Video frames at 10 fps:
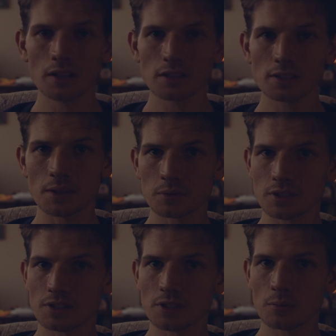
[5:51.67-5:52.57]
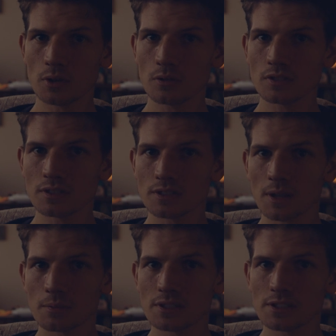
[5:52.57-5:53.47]
substance abuse and
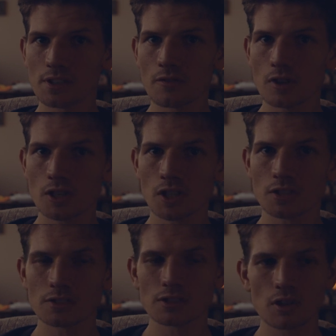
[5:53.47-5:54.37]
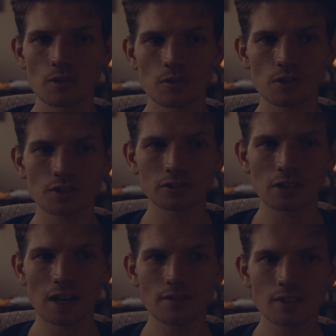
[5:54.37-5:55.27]
substance intervention. So there's a
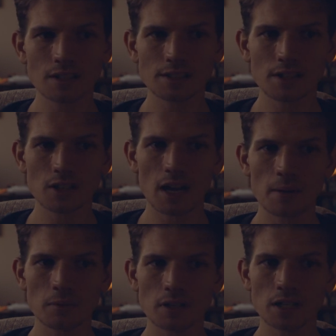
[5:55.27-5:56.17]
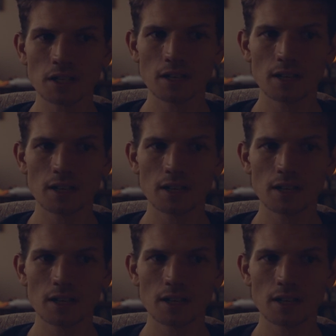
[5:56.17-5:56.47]
lot of things that are happening,